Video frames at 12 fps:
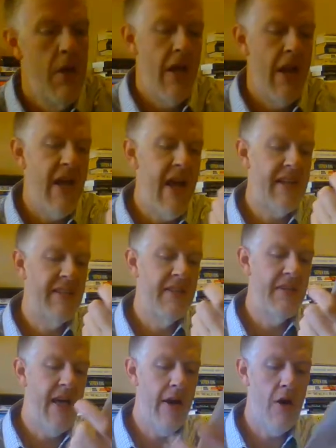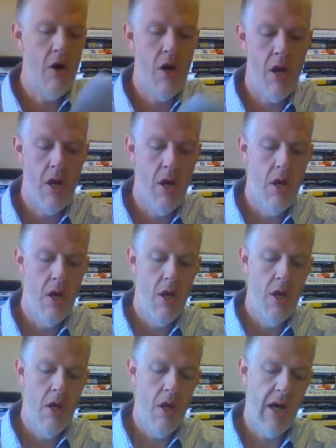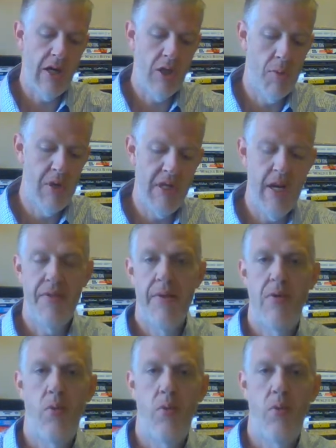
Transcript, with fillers: and I accessed that on October tenth of